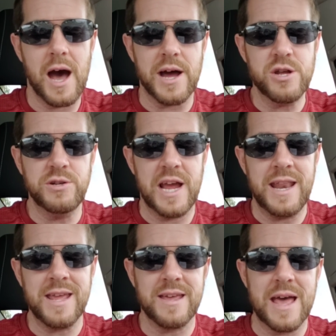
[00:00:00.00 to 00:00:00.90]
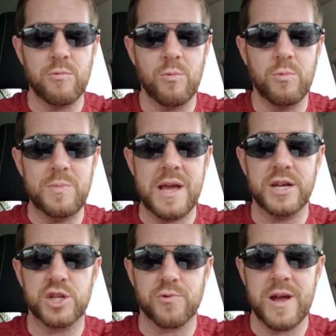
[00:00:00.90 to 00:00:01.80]
I knew dating again would be a
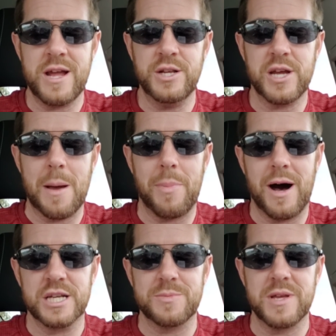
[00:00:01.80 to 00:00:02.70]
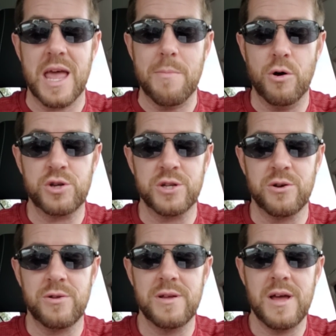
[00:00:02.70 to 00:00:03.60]
strange and possibly
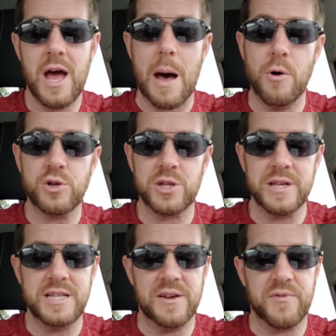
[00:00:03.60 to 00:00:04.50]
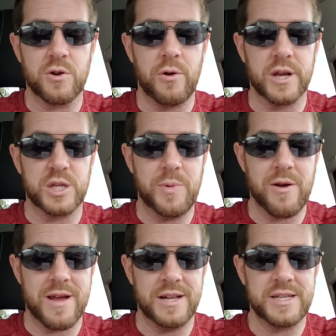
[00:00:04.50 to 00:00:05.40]
emotionally difficult
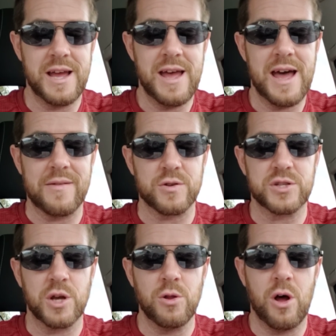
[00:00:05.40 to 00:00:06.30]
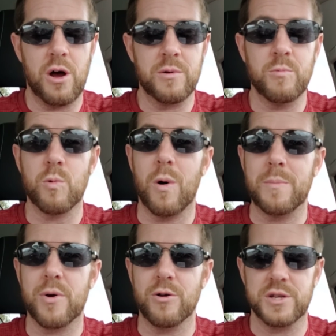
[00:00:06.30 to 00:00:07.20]
experience after so long with
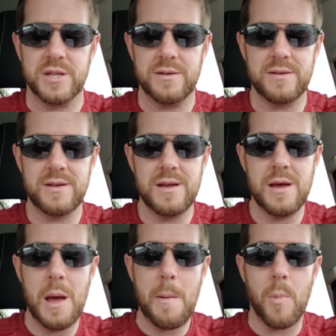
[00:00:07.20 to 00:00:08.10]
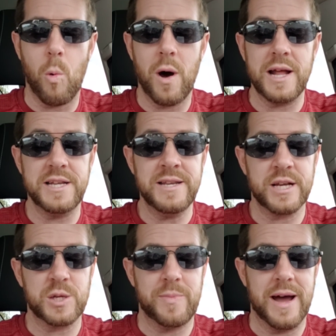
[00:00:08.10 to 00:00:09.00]
one person. But what I didn't
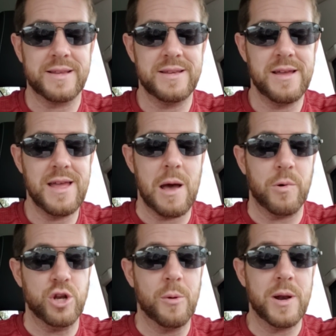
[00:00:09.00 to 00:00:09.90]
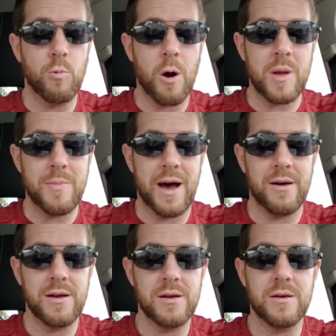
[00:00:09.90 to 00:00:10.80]
expect, and what nobody warned me
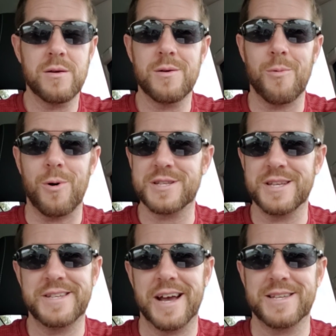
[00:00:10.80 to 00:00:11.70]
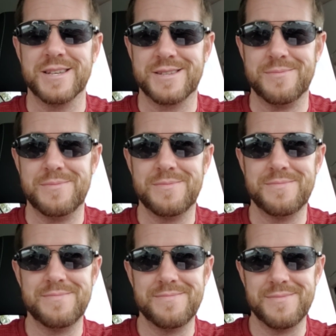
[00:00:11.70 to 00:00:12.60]
about, was the sexism.
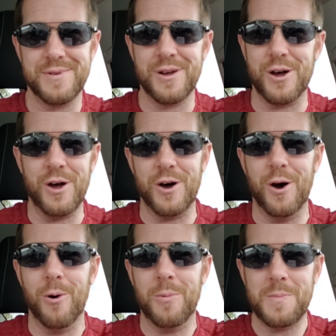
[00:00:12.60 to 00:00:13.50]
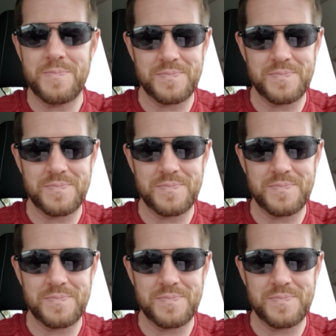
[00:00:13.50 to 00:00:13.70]
Uh-oh.